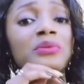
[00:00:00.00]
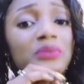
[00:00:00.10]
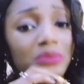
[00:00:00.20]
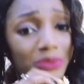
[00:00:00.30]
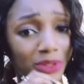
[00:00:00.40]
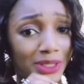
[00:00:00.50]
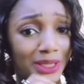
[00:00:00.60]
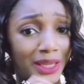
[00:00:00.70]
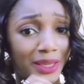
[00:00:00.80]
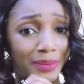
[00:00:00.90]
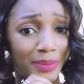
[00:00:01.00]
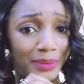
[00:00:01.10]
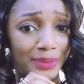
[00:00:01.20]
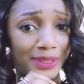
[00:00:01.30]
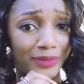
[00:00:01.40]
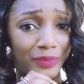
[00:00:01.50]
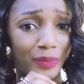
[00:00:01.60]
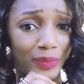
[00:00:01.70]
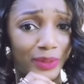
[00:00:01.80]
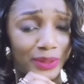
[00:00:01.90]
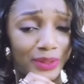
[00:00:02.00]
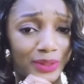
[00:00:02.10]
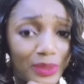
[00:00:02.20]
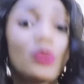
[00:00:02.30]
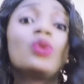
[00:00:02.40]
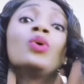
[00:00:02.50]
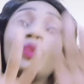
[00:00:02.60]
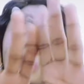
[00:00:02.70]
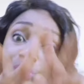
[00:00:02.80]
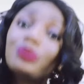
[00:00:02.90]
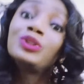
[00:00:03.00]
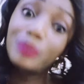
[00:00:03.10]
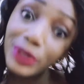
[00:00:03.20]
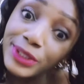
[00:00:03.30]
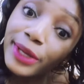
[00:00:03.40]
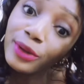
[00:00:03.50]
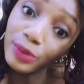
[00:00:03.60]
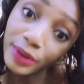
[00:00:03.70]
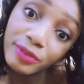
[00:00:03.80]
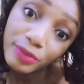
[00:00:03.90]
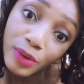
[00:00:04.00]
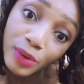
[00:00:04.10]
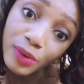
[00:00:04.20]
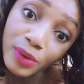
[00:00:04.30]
Which one is... Hey, babe, send me pics. Which piece are you looking for?